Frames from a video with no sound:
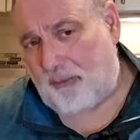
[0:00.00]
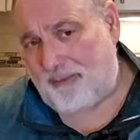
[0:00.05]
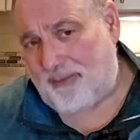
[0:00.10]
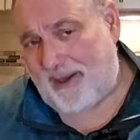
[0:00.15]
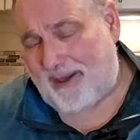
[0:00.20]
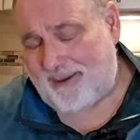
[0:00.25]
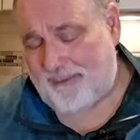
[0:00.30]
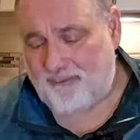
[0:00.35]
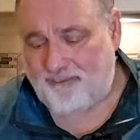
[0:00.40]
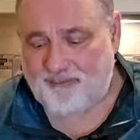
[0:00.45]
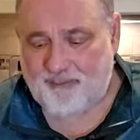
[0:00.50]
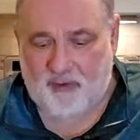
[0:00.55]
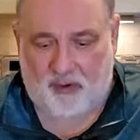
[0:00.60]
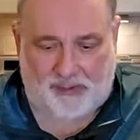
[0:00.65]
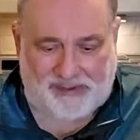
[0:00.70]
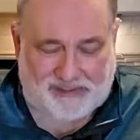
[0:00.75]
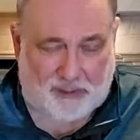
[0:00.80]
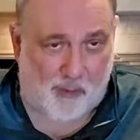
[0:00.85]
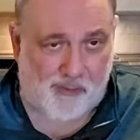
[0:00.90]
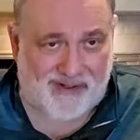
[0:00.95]
bit.
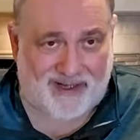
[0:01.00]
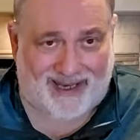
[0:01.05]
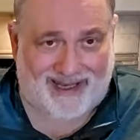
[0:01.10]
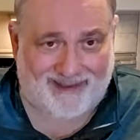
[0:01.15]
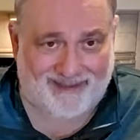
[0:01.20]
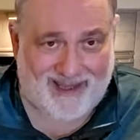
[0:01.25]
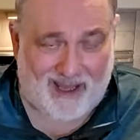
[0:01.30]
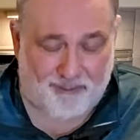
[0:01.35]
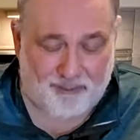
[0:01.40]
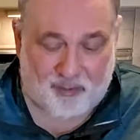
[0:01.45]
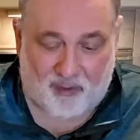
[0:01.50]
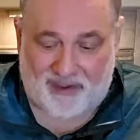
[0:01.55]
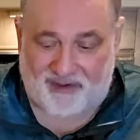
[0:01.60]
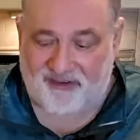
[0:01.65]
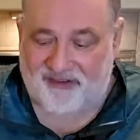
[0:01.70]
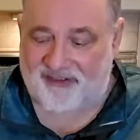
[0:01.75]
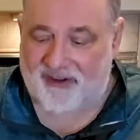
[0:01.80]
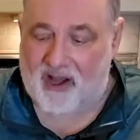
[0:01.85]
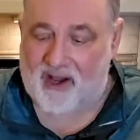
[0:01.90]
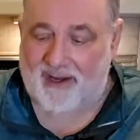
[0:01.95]
You don't want to get that
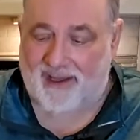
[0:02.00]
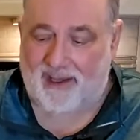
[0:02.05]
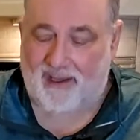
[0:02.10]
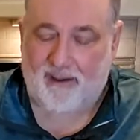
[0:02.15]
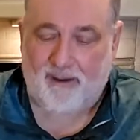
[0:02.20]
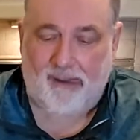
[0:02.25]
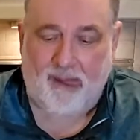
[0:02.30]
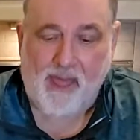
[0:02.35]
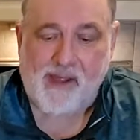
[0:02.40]
bread soggy.